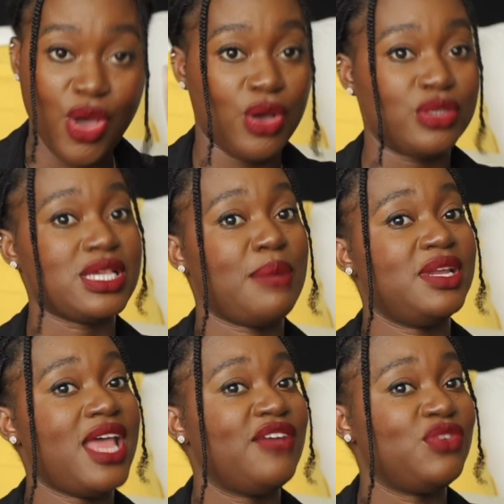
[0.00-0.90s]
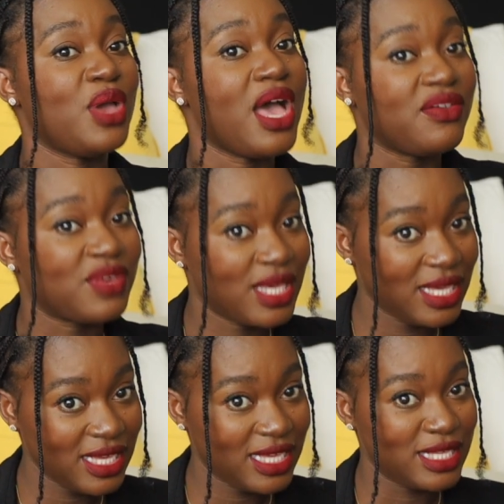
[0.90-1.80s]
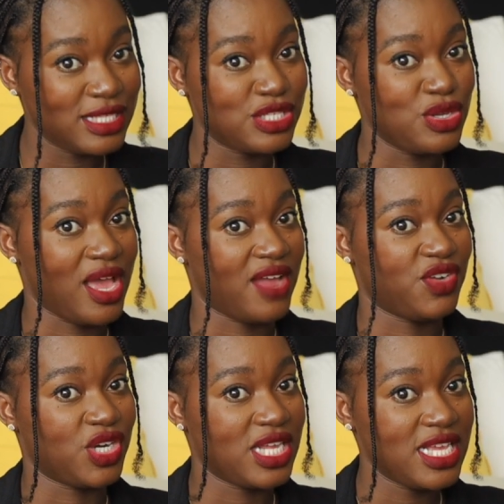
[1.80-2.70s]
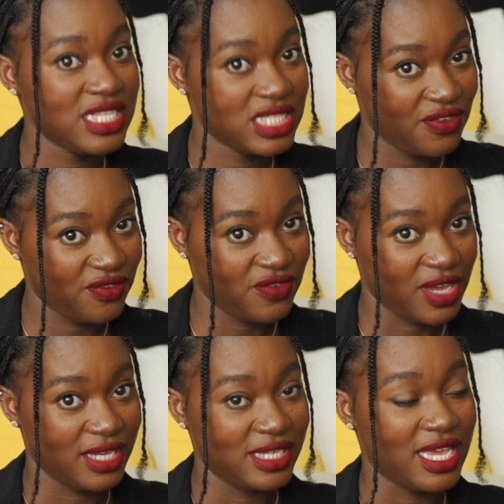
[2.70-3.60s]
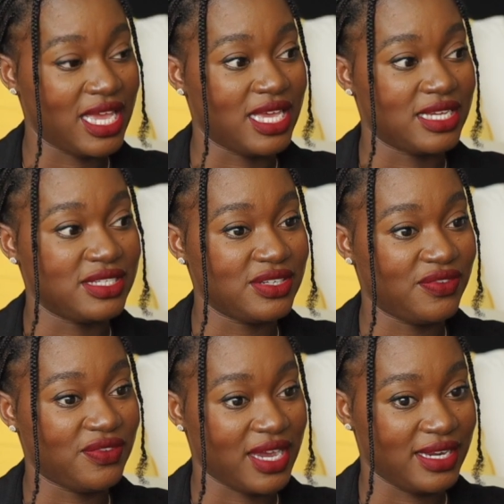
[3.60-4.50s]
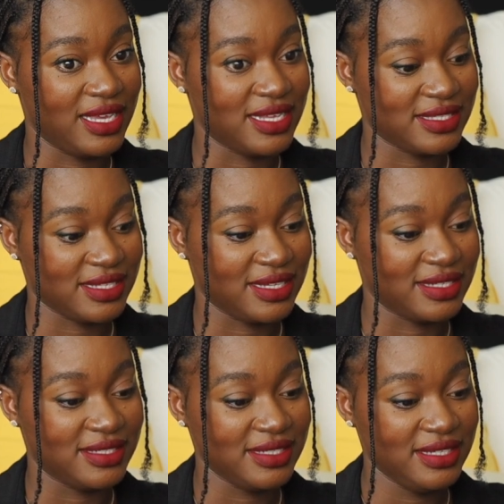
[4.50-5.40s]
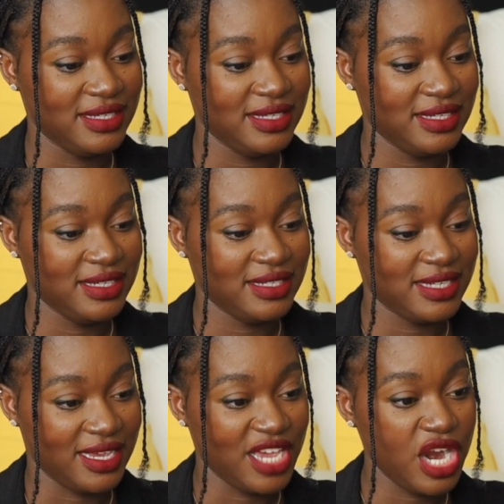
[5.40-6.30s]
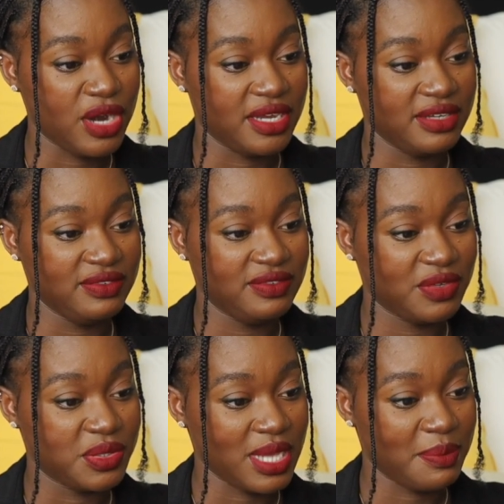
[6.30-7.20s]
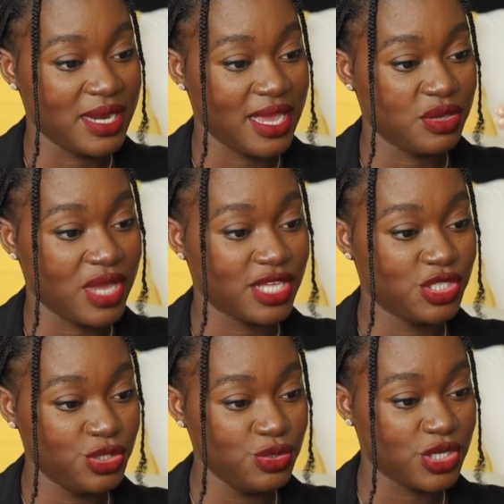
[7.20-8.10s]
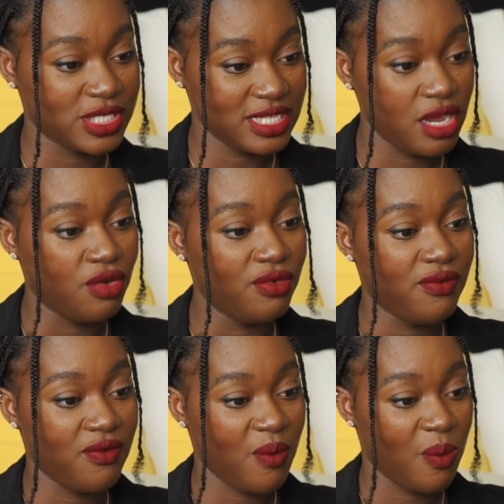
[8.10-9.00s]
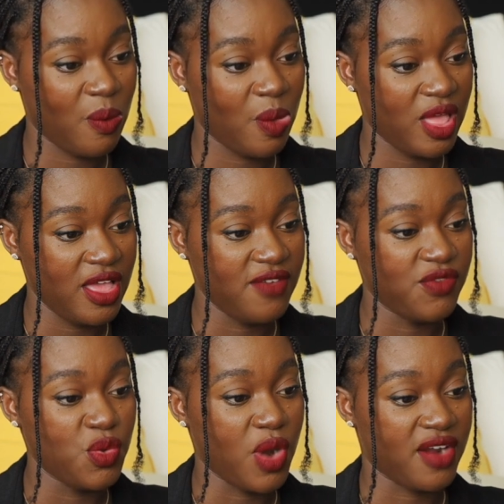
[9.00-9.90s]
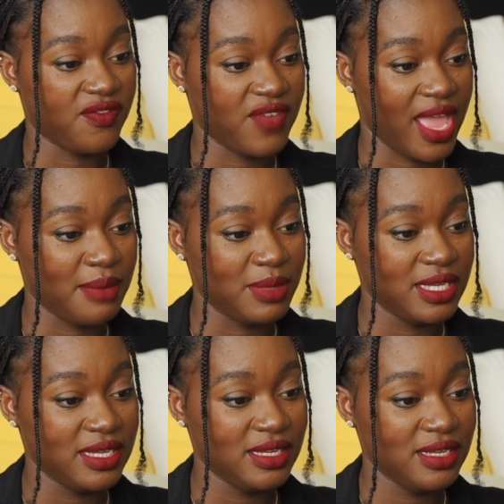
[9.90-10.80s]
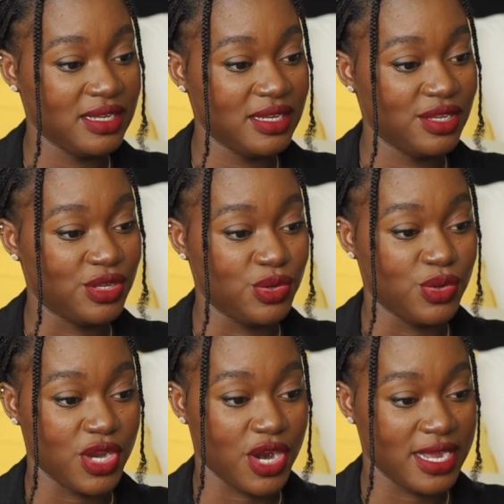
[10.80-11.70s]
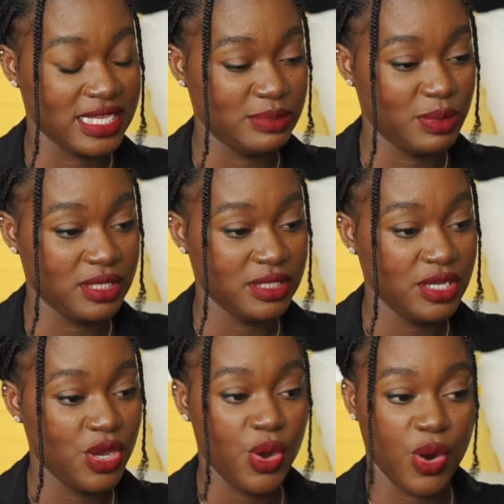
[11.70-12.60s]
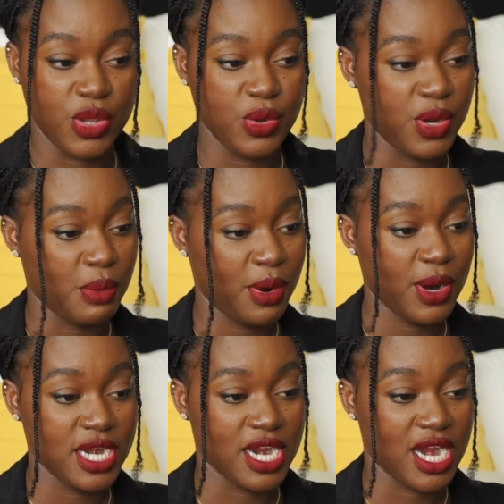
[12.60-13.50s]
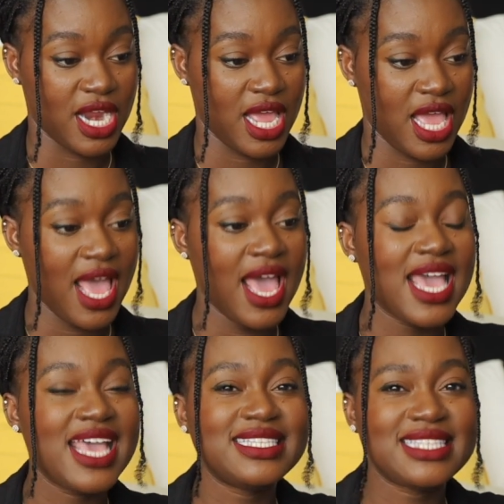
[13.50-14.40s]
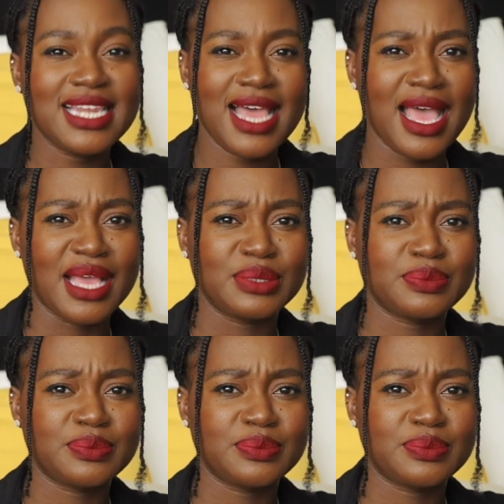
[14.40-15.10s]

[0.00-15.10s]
On top of that, if you have kids, you have your kids to fund and finance and take care of. On top of that, you got you yourself. If you are family, you and your husband, or you and your partner, it's a lot.